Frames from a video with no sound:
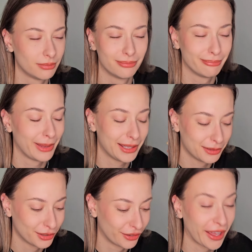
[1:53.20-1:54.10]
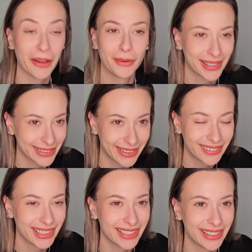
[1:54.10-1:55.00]
main uh,
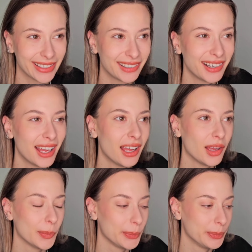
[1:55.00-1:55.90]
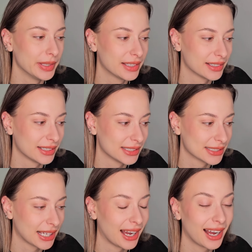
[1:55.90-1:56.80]
character in here
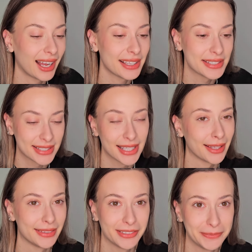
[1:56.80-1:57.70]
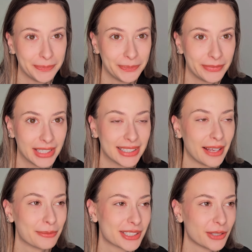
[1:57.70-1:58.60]
because I said that
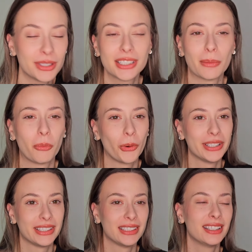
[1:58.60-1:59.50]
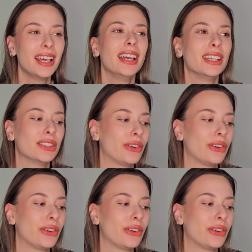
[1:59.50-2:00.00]
I'm so disappointed in